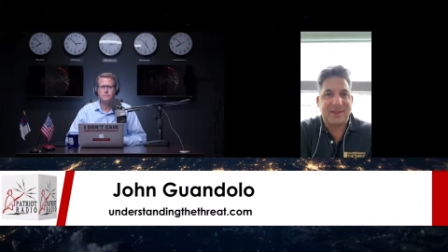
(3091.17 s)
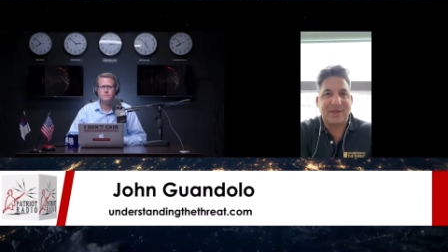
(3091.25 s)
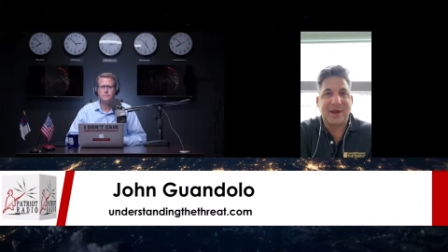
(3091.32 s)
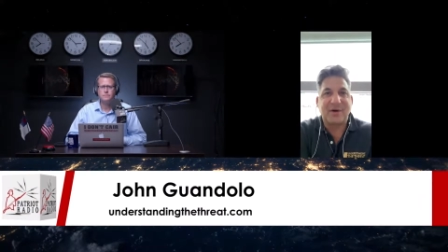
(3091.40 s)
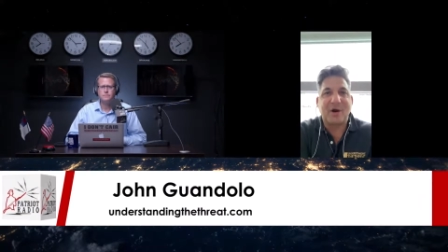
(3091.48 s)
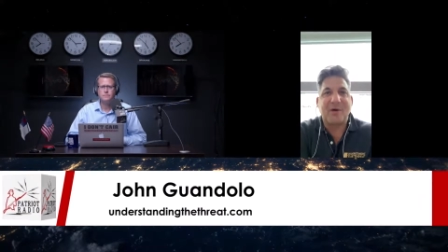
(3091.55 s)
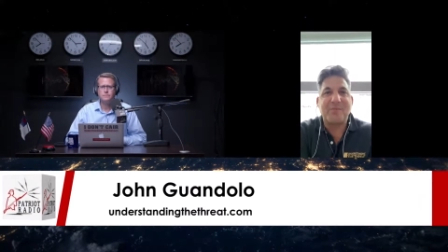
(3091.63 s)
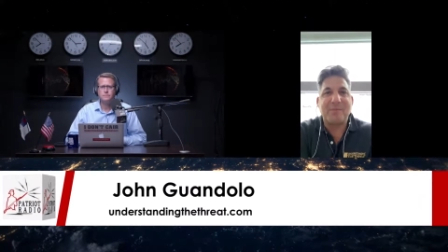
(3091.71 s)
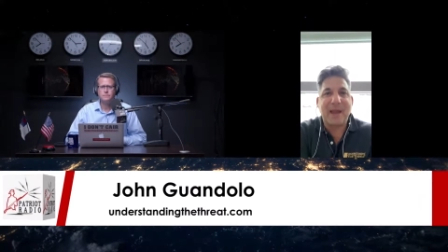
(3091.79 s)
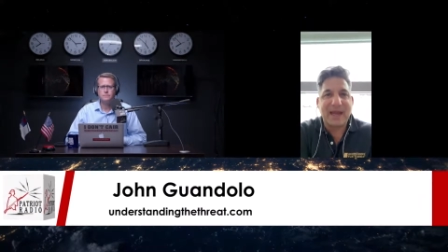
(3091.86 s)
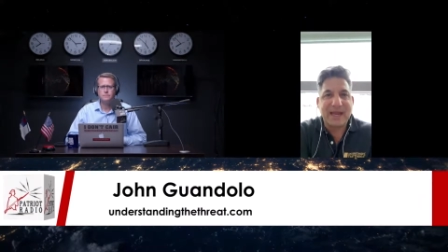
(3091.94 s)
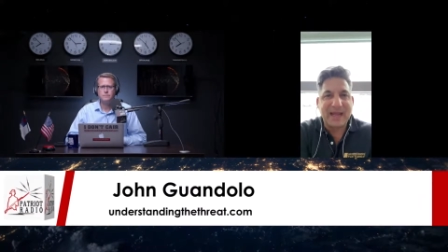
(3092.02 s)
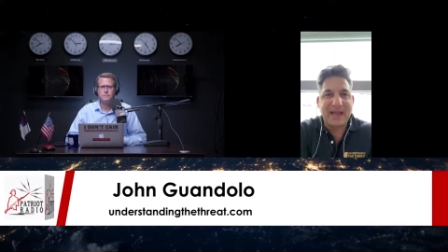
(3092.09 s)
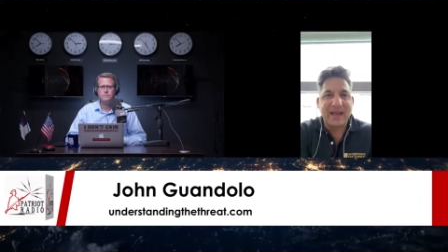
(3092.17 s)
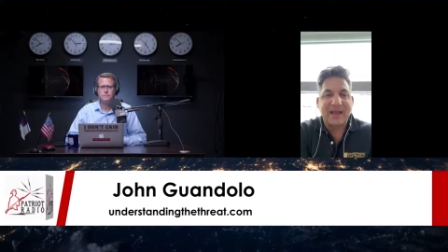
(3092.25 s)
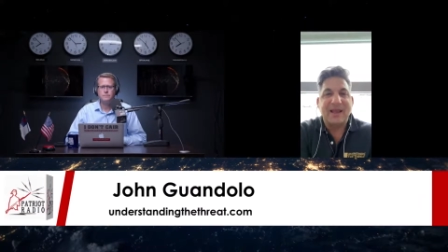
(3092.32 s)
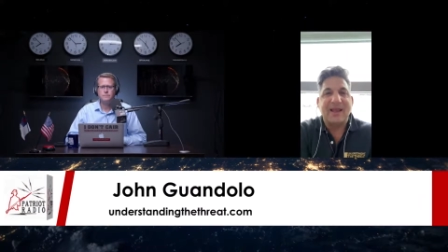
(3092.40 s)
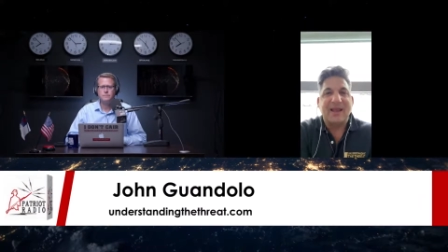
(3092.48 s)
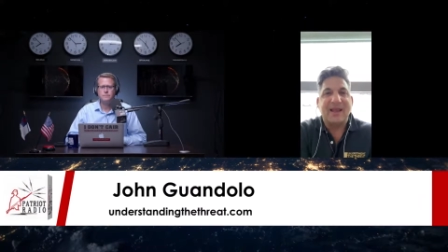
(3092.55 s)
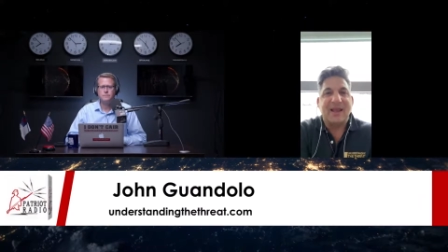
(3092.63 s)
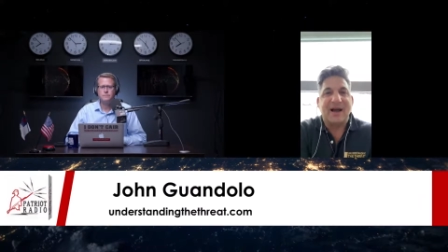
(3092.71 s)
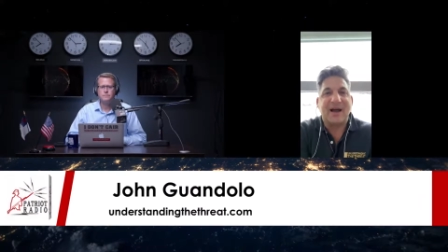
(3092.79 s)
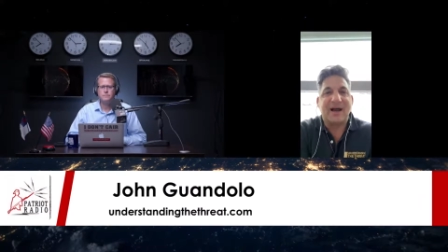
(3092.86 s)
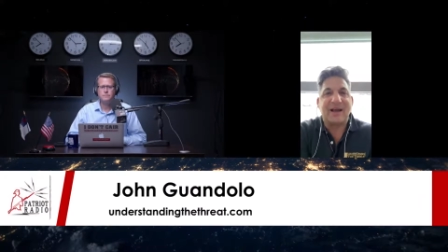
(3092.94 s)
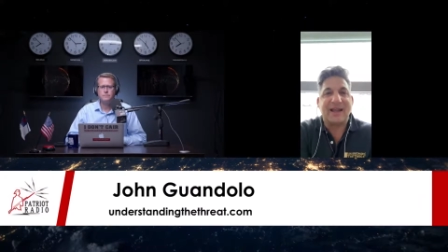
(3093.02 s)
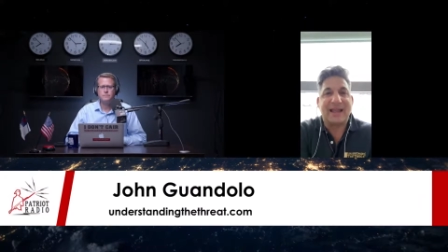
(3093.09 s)
there are many
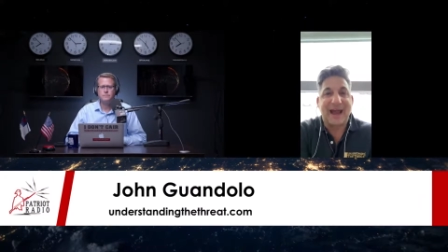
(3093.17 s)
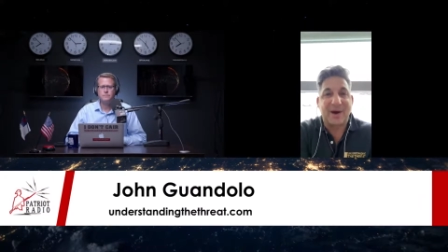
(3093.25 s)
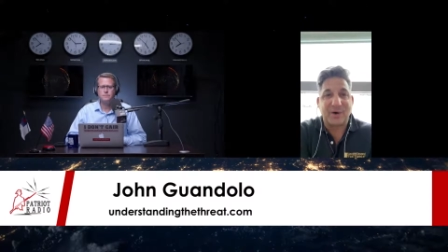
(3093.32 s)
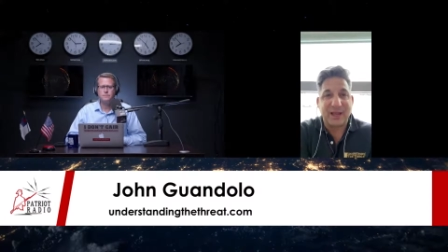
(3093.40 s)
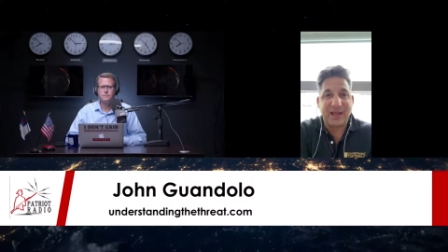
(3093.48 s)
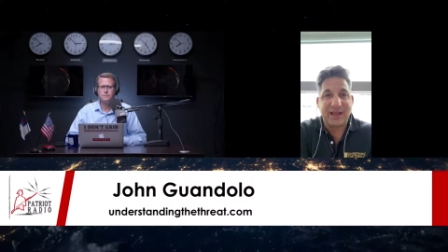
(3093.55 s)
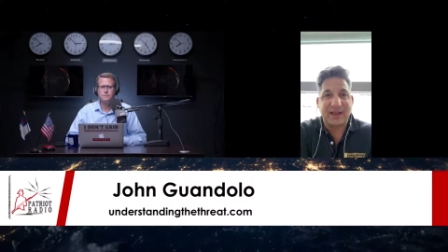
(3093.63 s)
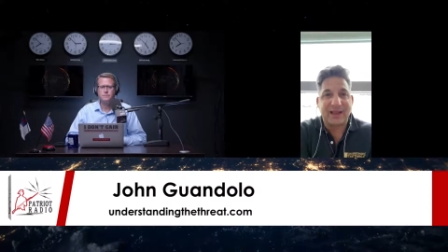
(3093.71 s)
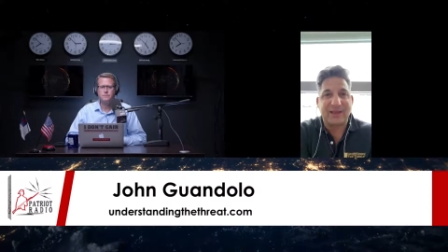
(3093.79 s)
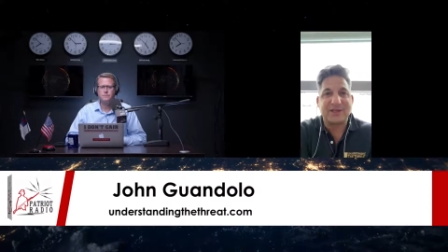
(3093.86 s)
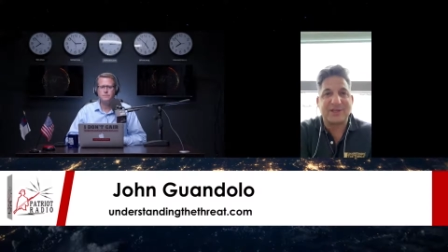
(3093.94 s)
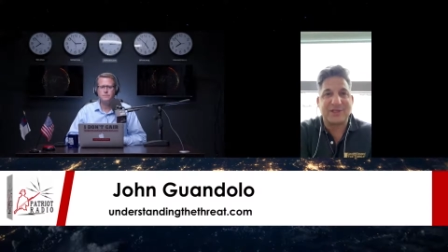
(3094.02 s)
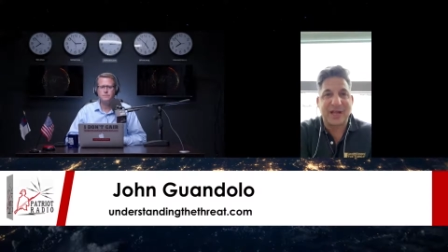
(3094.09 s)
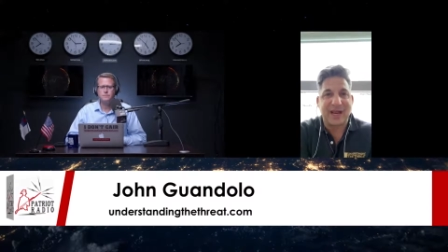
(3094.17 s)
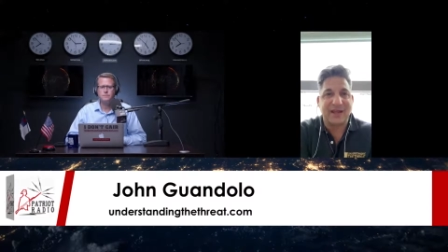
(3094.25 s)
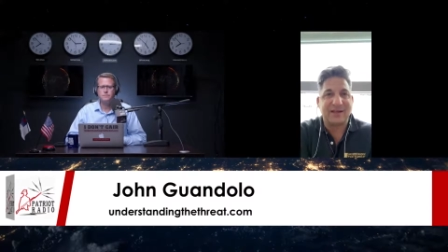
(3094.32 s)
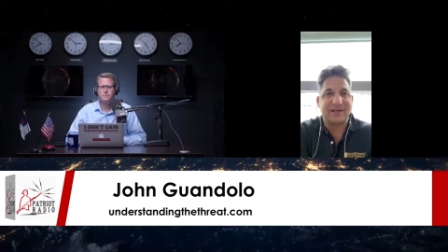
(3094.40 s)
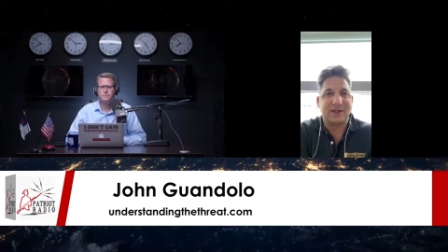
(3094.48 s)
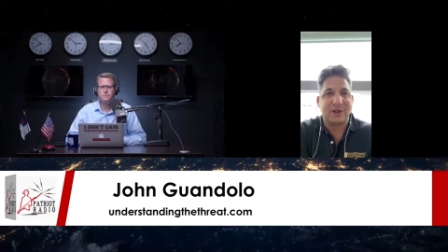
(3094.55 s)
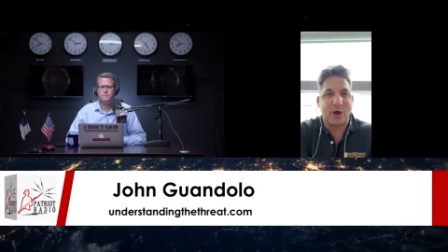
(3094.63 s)
county and state